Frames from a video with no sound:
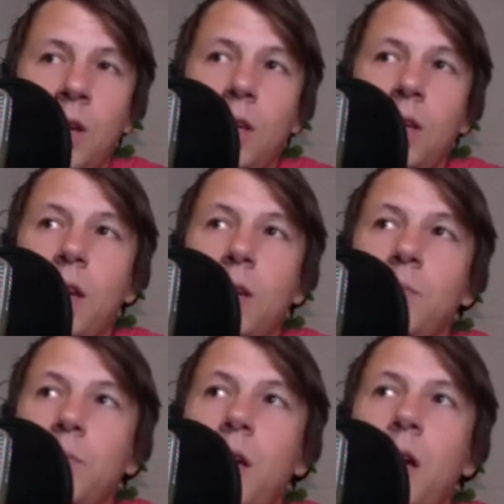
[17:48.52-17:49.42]
Yeah.
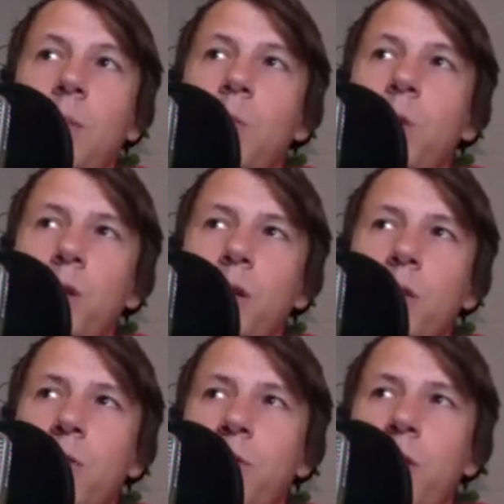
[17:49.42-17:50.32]
What do you think
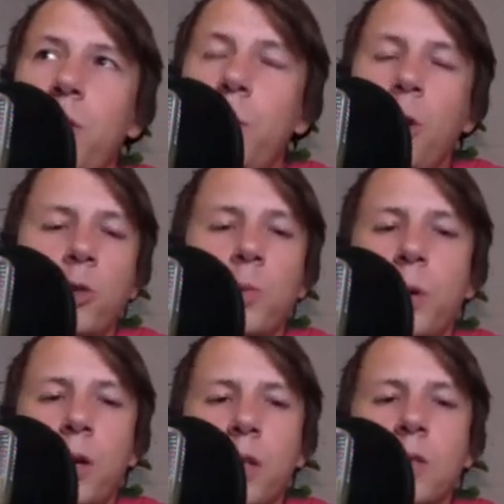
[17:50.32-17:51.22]
your favorite marsh
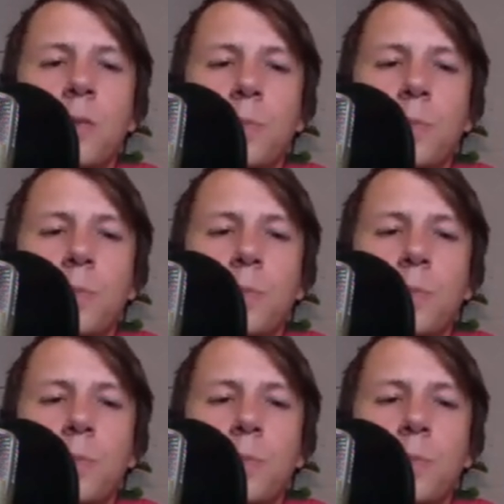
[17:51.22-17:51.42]
bird is?